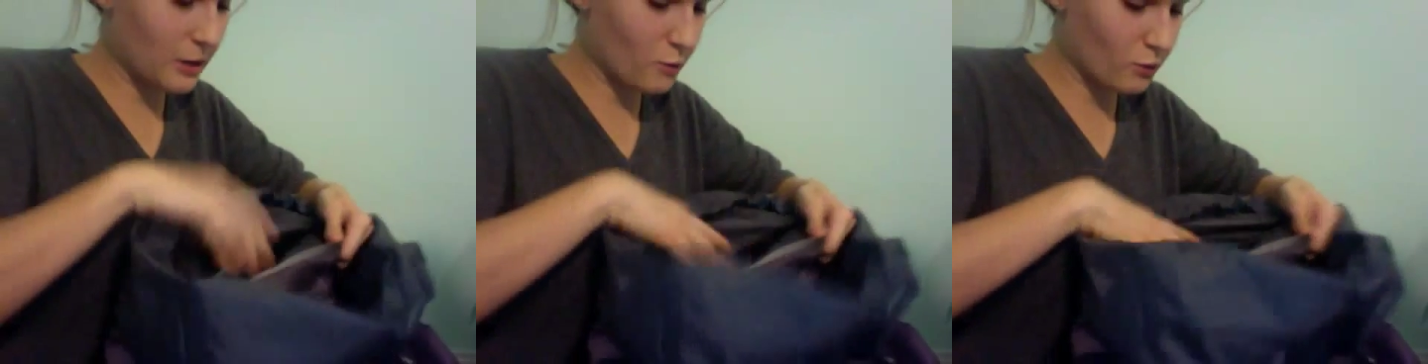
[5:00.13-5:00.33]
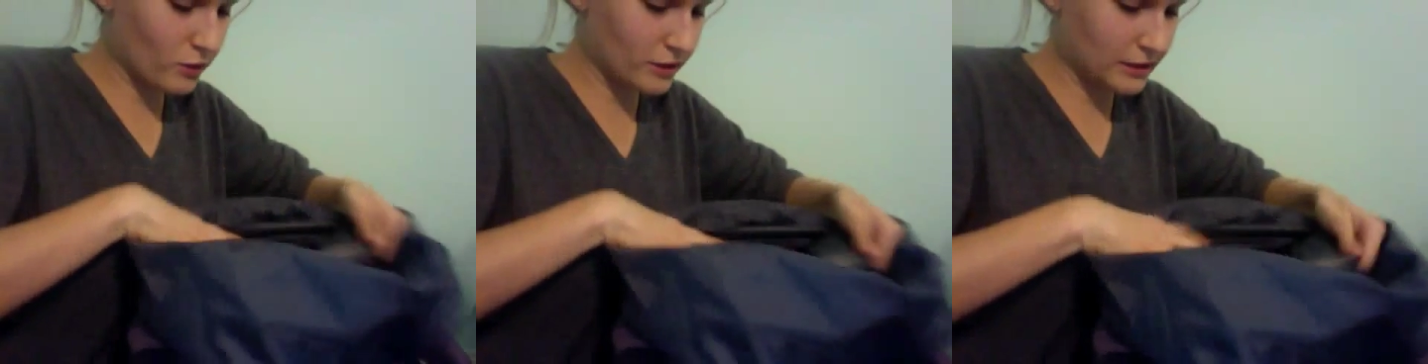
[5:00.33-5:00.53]

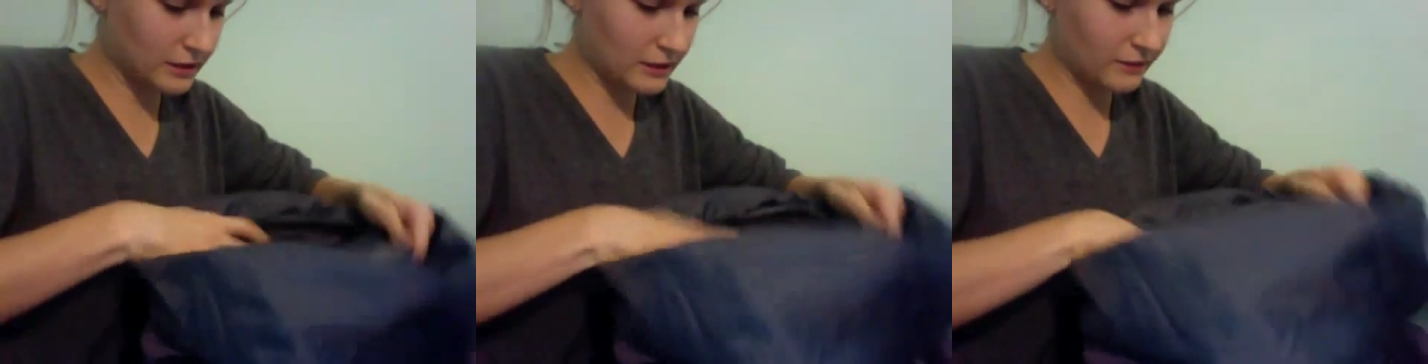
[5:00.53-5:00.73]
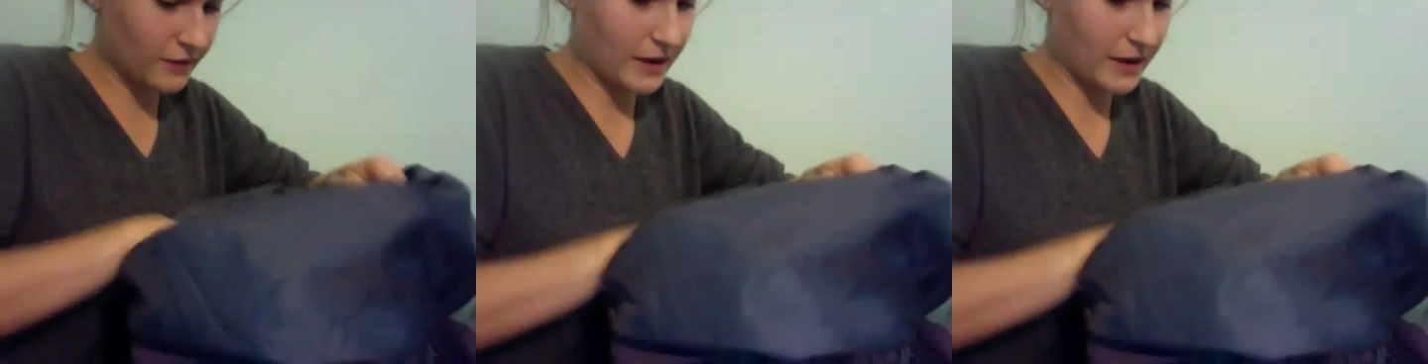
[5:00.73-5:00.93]
really
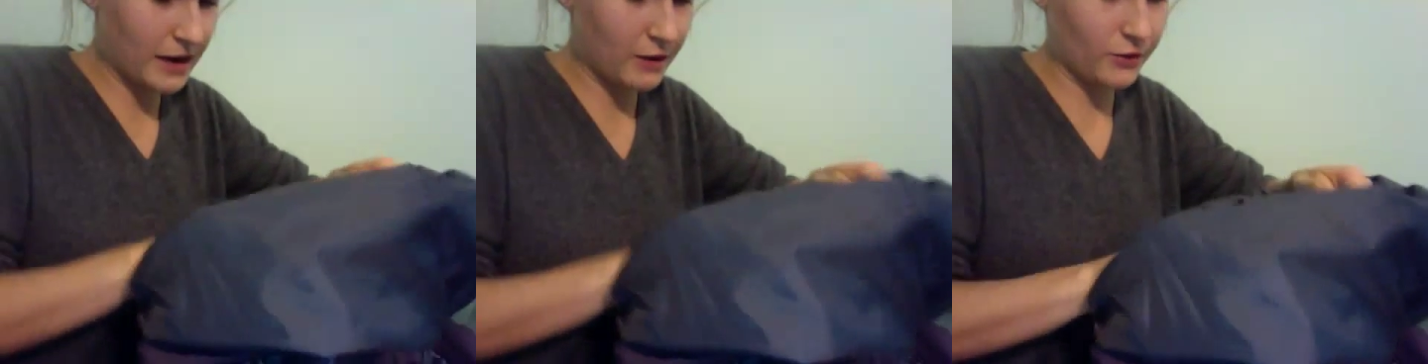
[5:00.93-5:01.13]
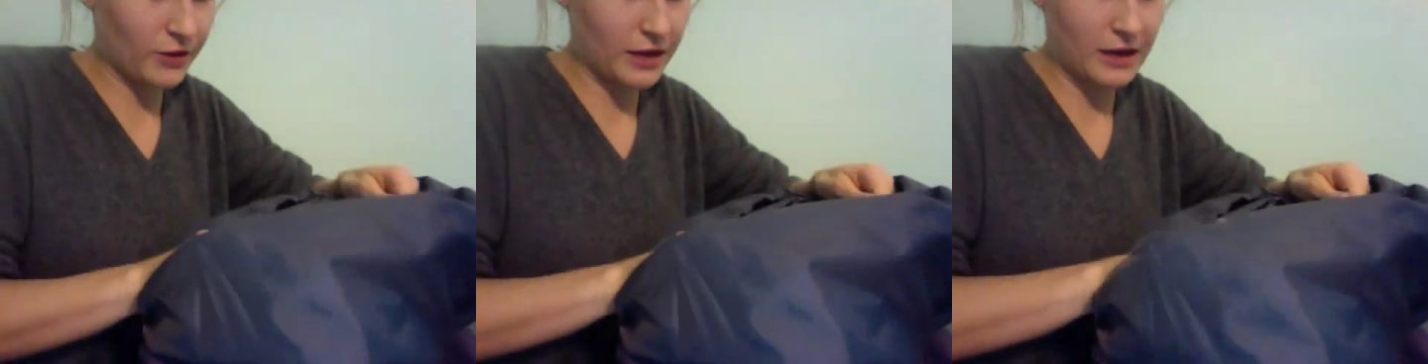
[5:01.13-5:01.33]
love
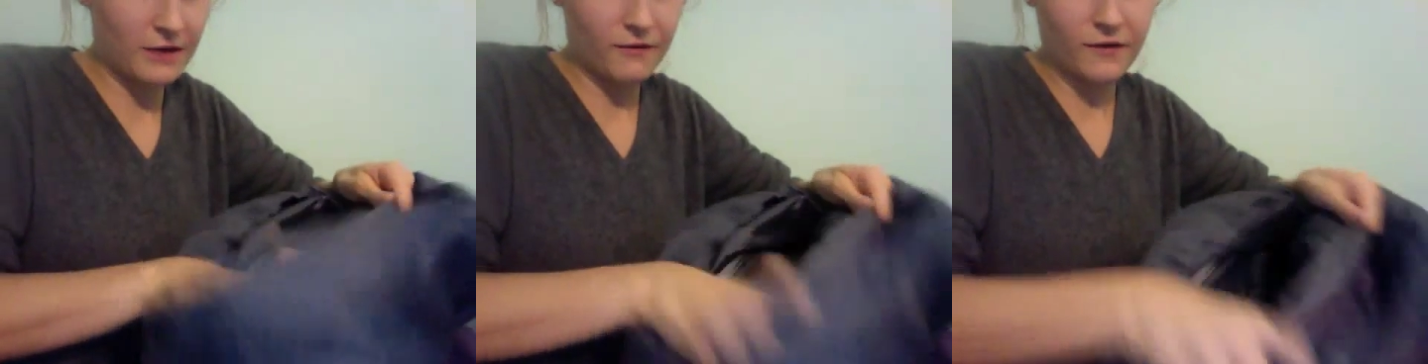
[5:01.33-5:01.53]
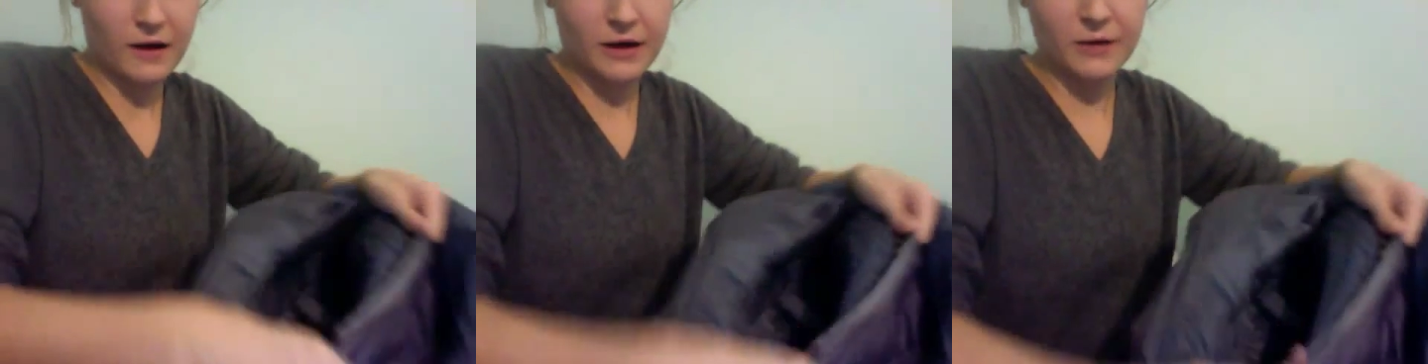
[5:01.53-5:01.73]
how
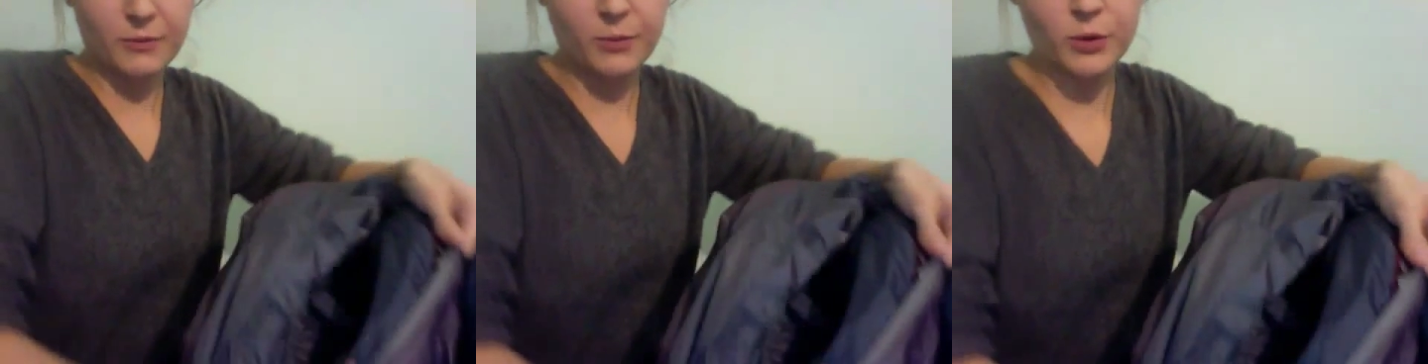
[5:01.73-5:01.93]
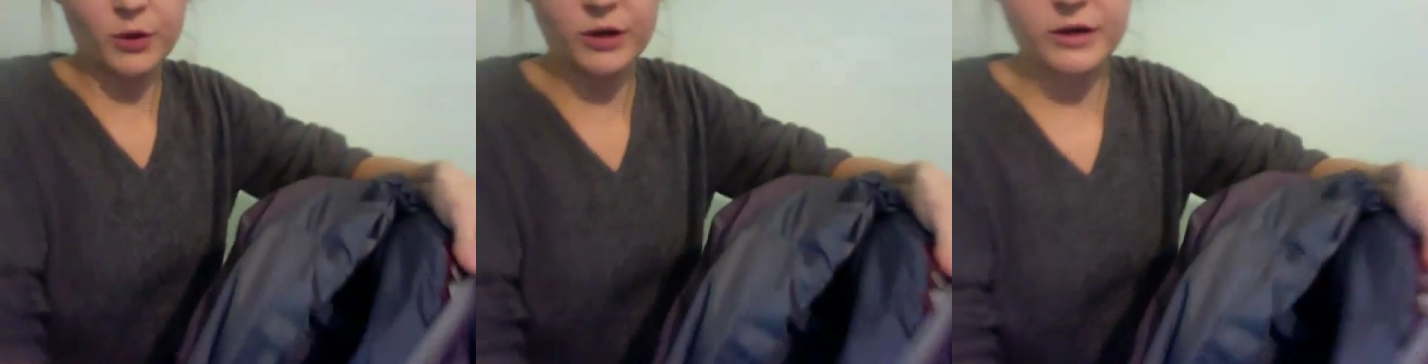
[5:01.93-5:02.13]
they've kind of
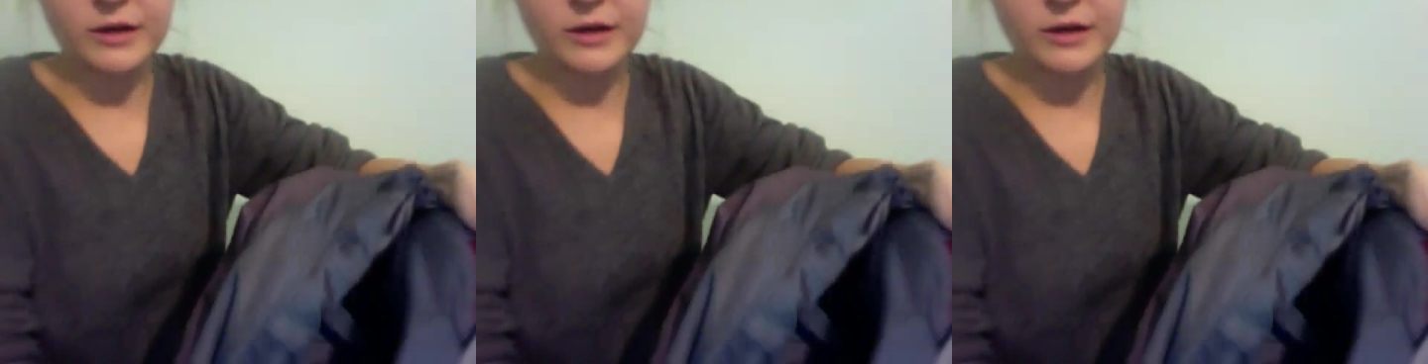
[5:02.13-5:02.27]
put